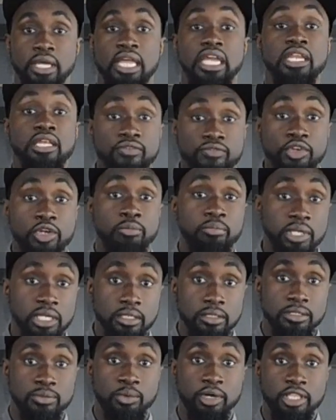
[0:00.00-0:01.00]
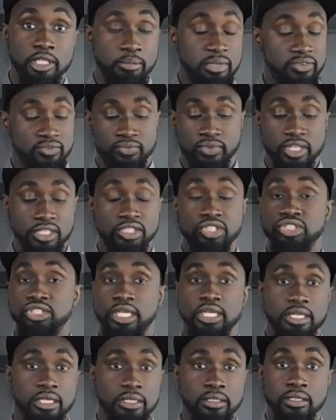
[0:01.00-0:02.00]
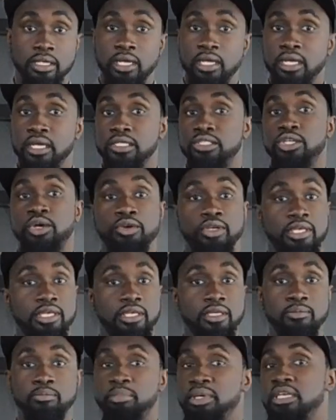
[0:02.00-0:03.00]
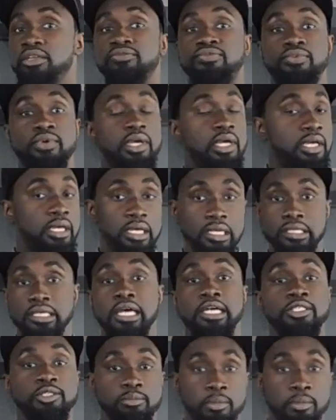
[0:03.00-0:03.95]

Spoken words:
any of your meats, whether it be fish, chicken, turkey, beef, it doesn't